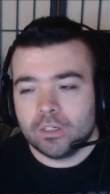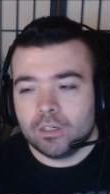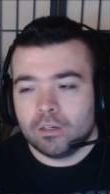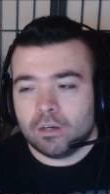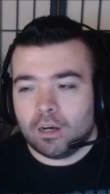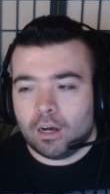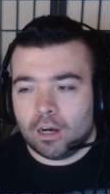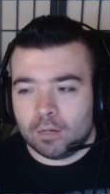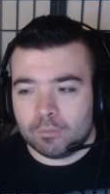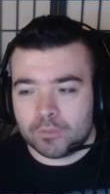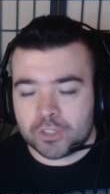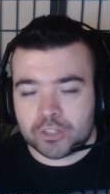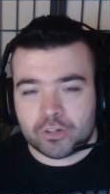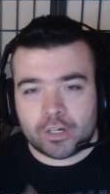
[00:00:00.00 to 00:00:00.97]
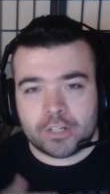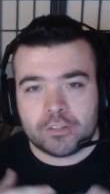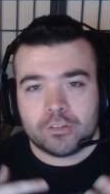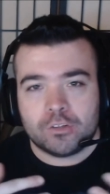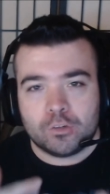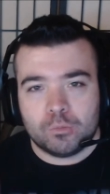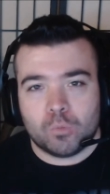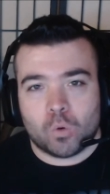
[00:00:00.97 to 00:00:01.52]
Um, just trying to
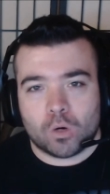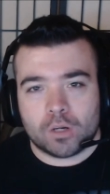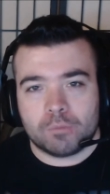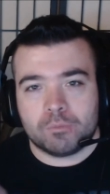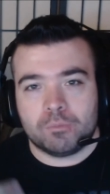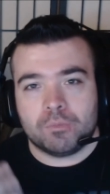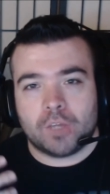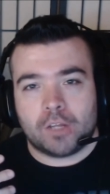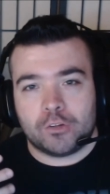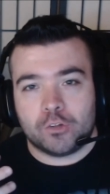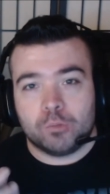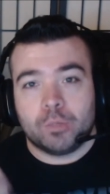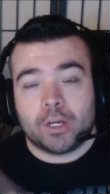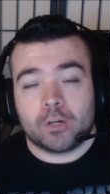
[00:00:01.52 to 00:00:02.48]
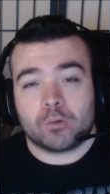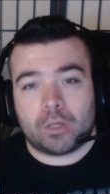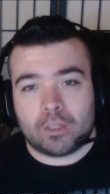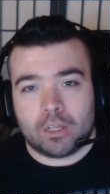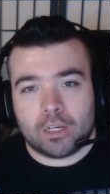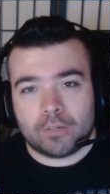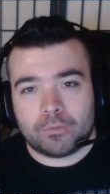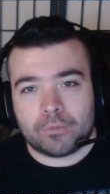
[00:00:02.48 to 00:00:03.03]
do more and, and do better with my
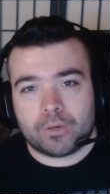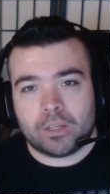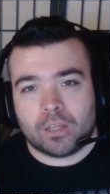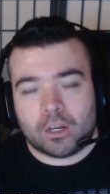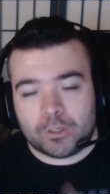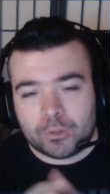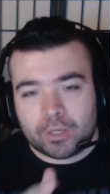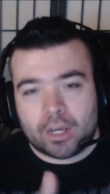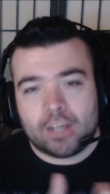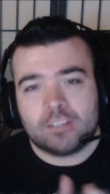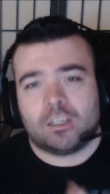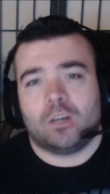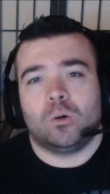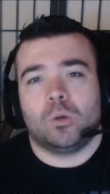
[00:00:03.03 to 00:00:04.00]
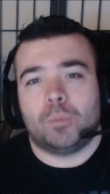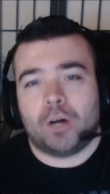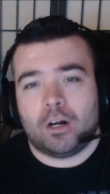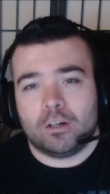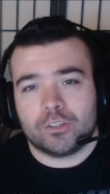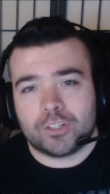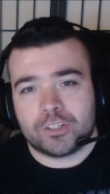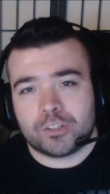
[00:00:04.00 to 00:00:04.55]
life. A lot of you guys I owe
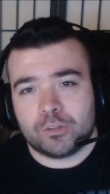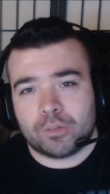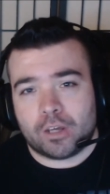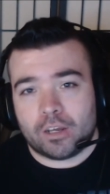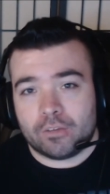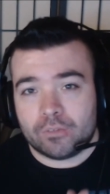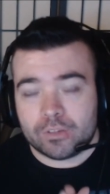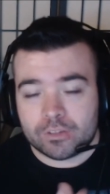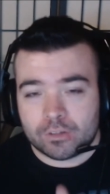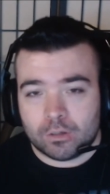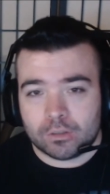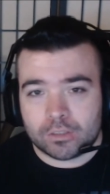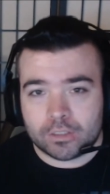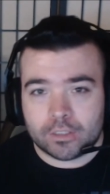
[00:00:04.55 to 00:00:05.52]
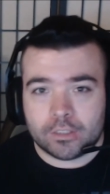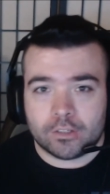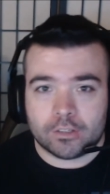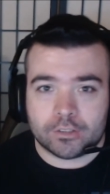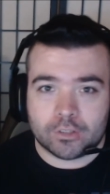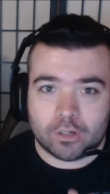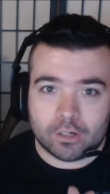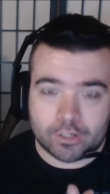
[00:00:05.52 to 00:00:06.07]
apologies to that I've insulted or
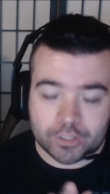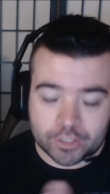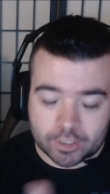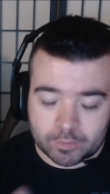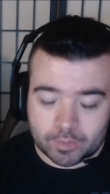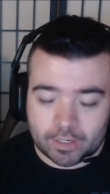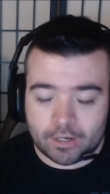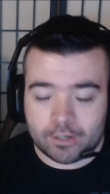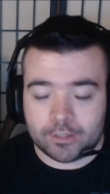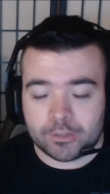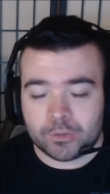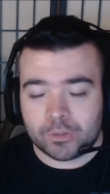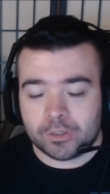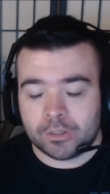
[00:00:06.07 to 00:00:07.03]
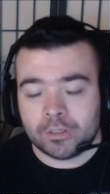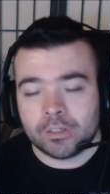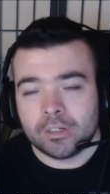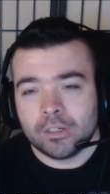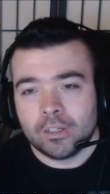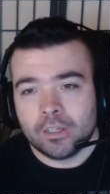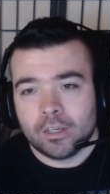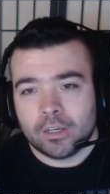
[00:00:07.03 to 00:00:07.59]
talked shit about or,
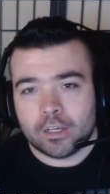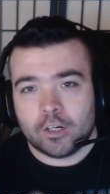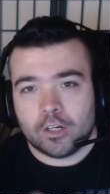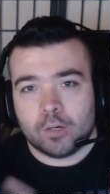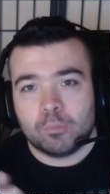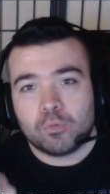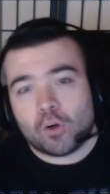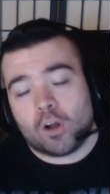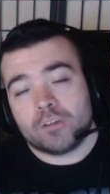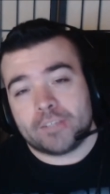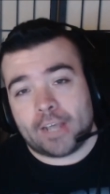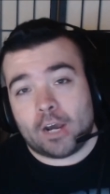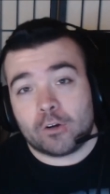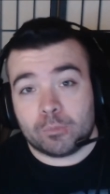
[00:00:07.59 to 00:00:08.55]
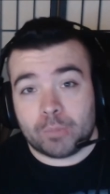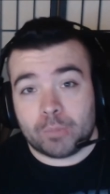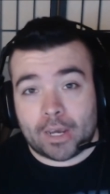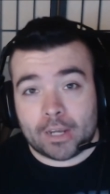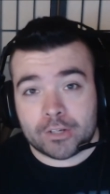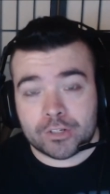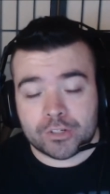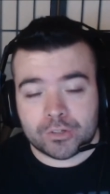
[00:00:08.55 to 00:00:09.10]
you know, brought down or
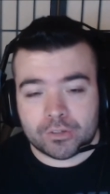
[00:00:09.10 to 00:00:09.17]
bashed.